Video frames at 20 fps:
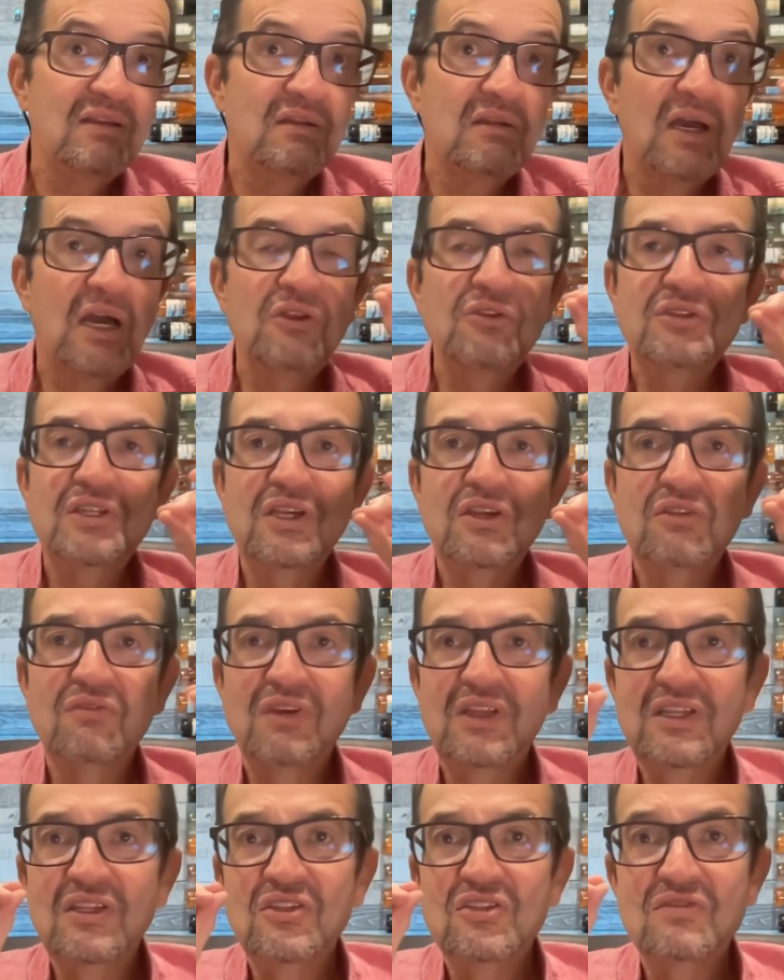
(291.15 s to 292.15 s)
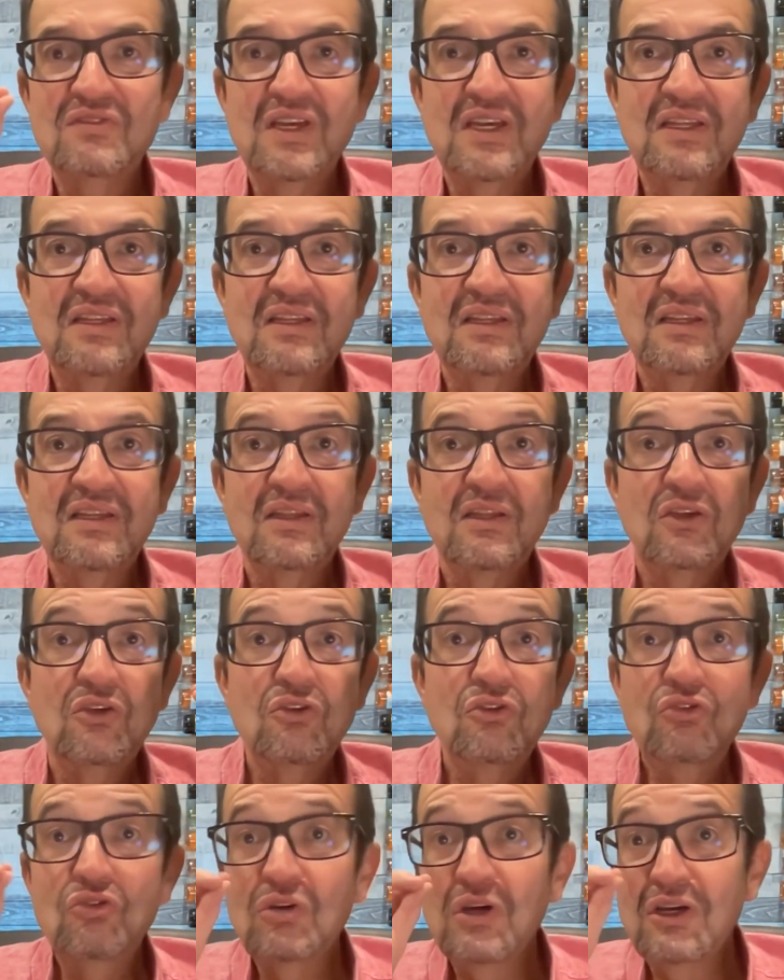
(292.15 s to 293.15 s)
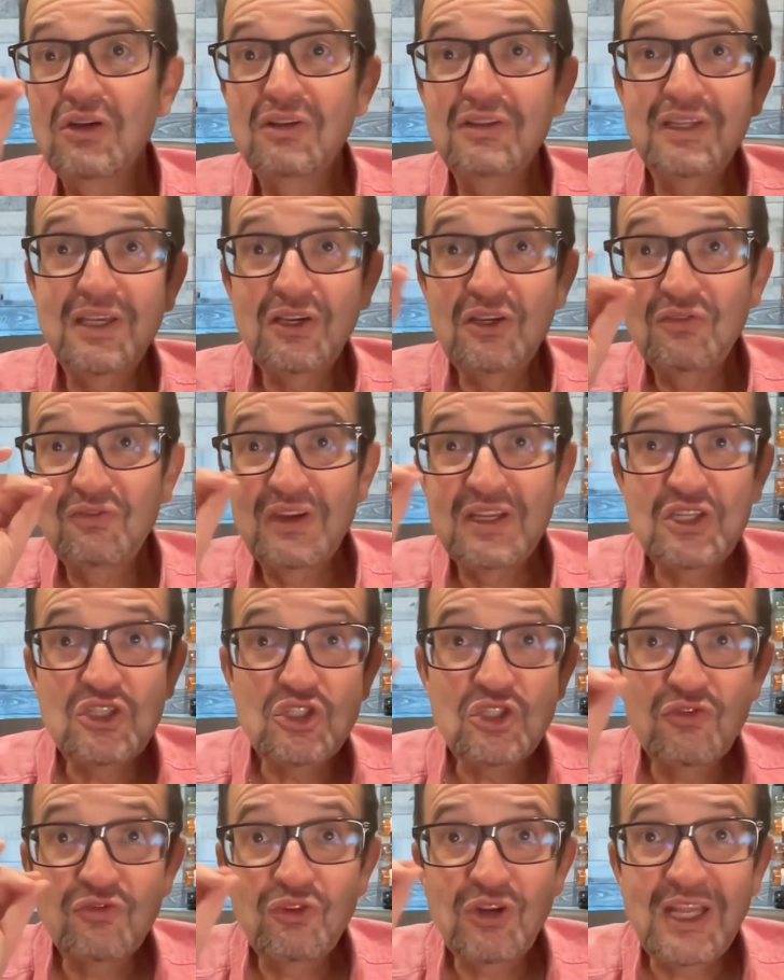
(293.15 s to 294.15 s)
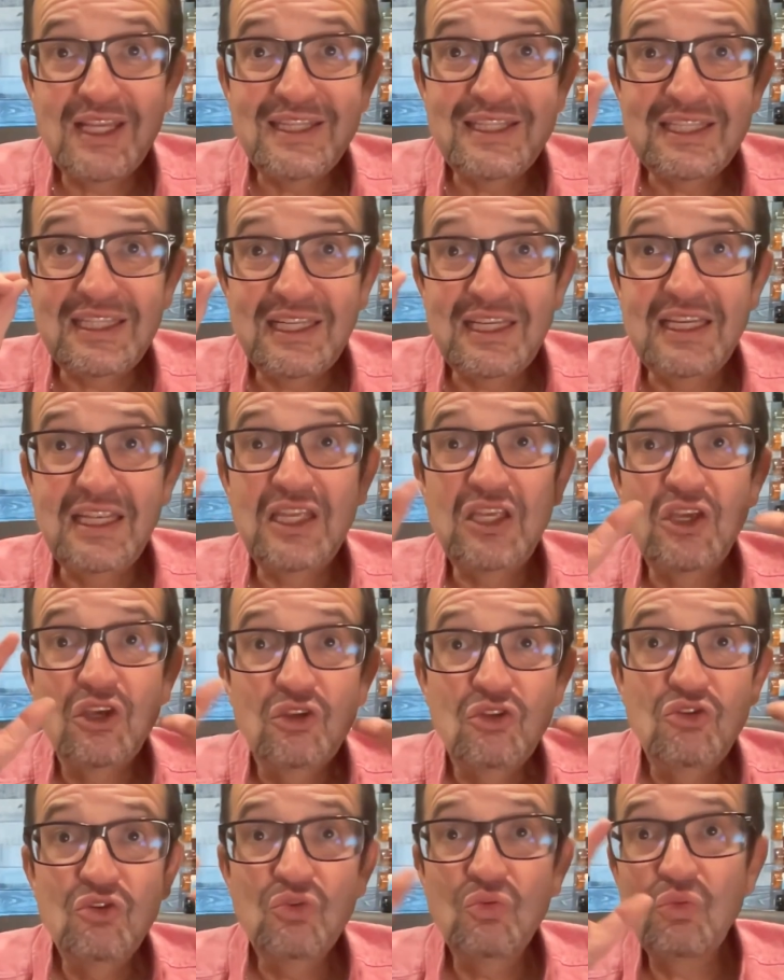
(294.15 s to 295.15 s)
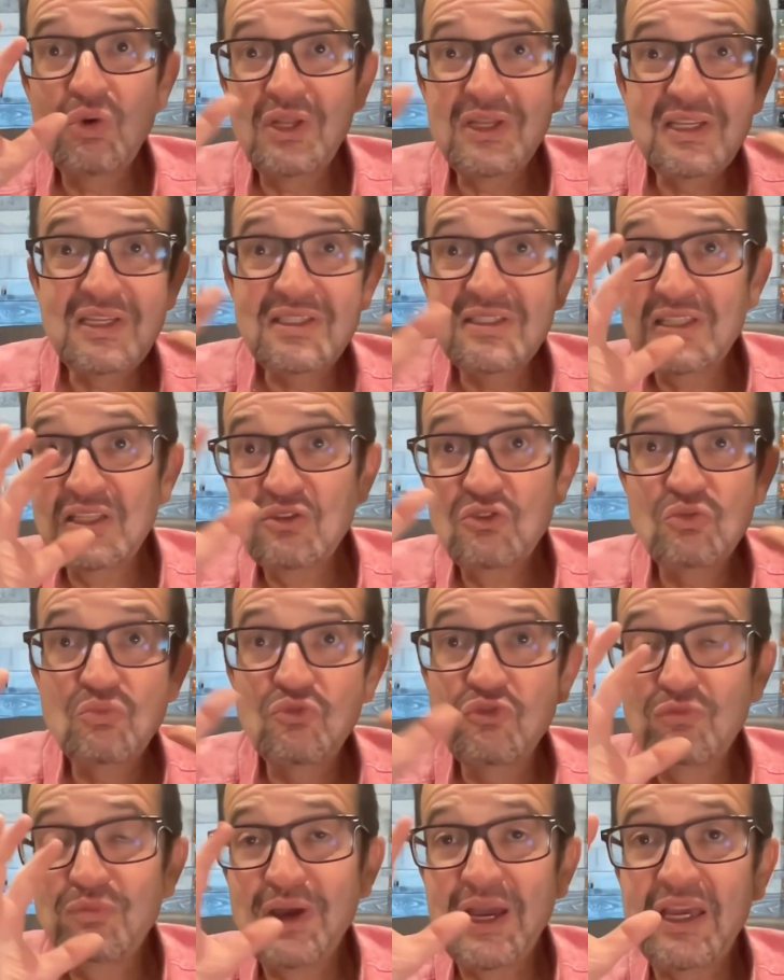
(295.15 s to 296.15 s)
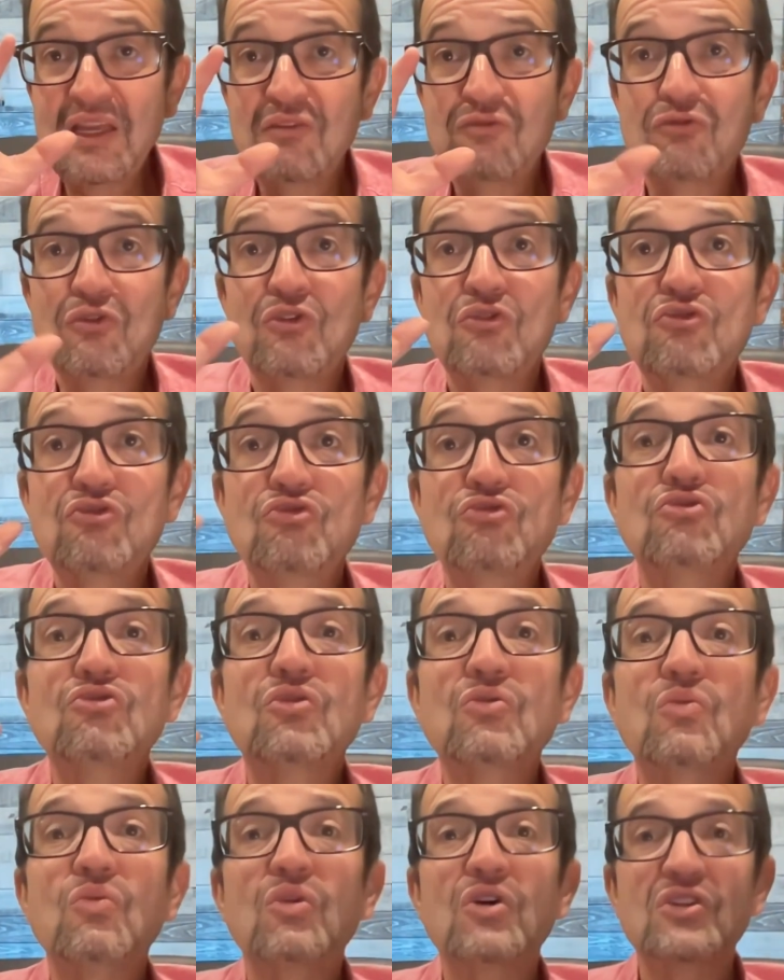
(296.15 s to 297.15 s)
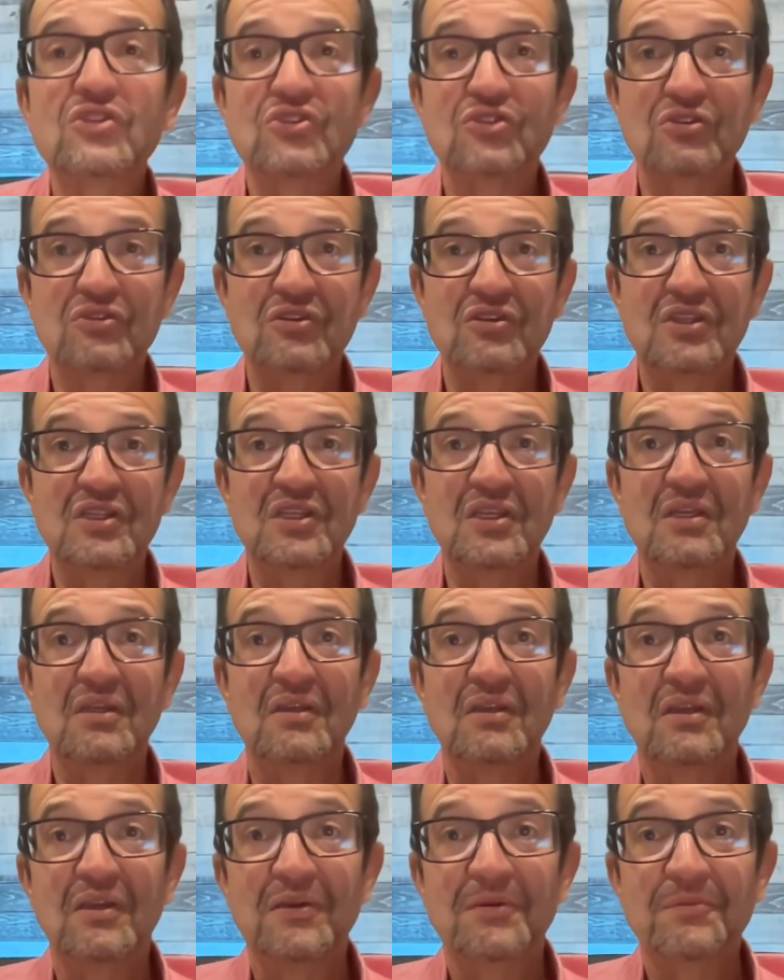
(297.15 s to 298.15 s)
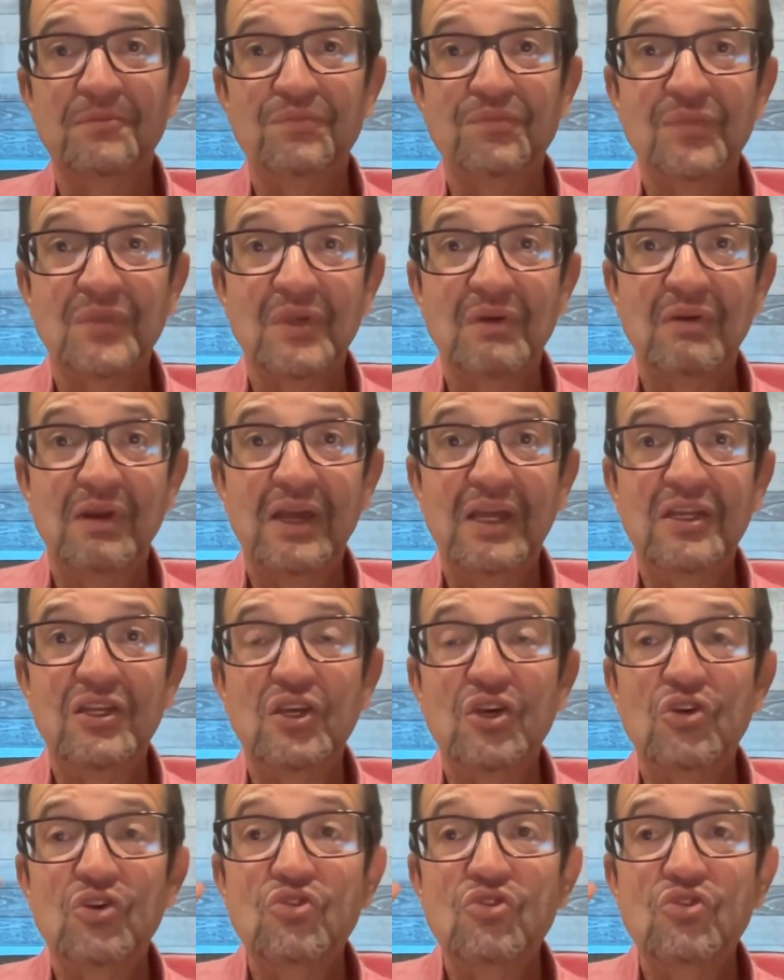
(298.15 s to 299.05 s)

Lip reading: How do you take advantage of that? You're going to take advantage of the volatility. You want this thing to move back and forth. You don't want certainty, right?